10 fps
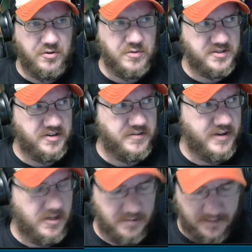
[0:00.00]
you as a
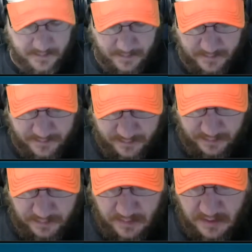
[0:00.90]
developer.
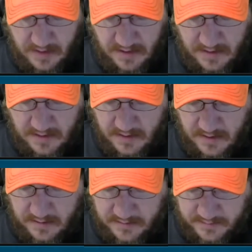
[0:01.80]

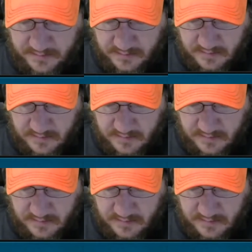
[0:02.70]
That's a